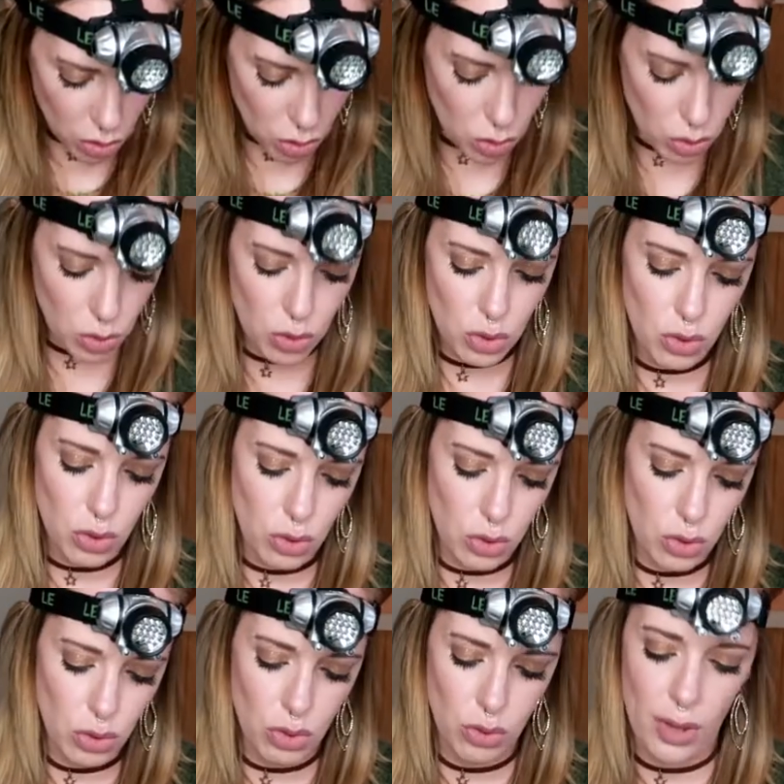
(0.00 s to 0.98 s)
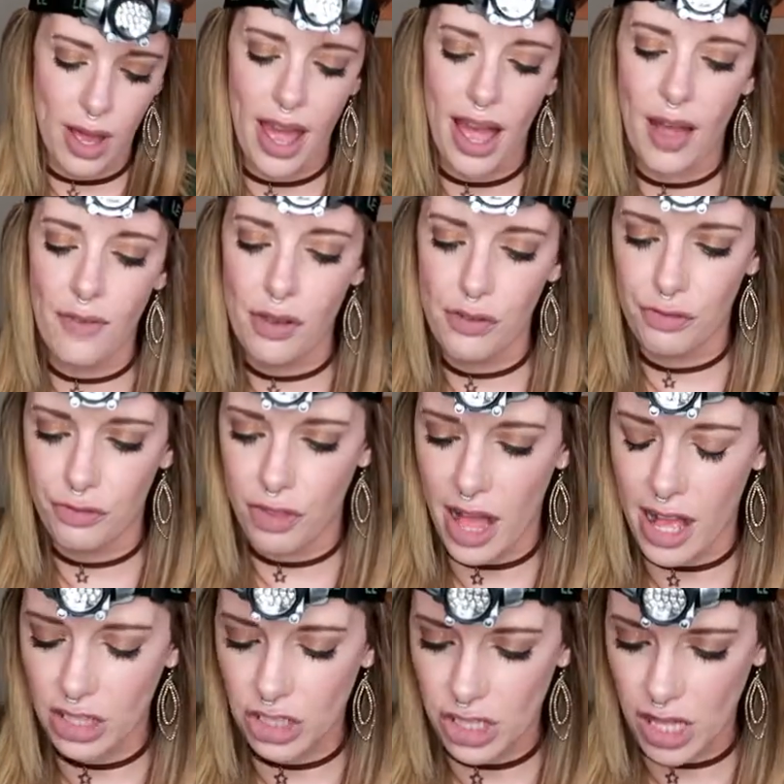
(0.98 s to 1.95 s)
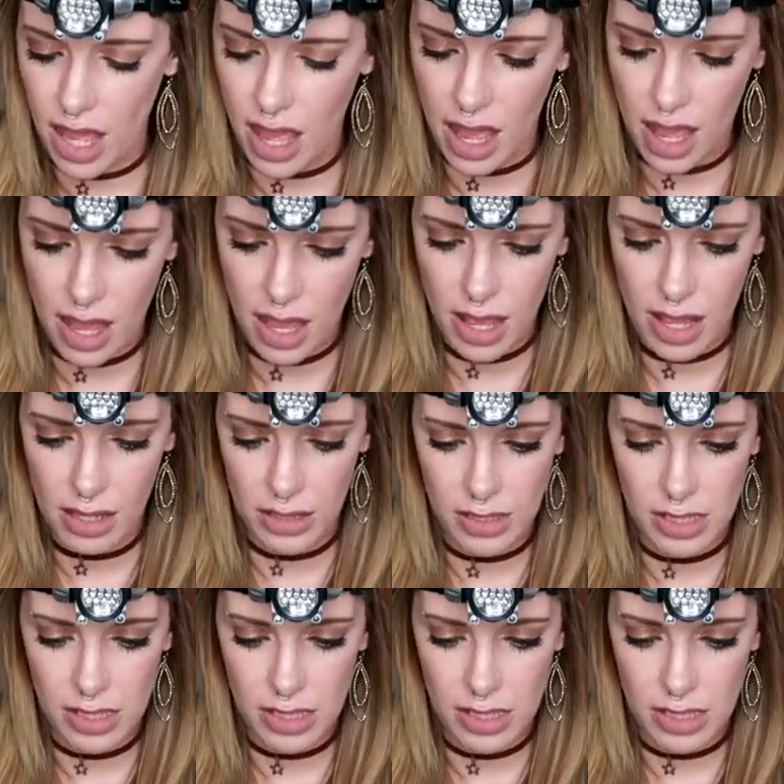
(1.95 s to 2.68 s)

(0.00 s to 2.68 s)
Ooh, I have a flashlight.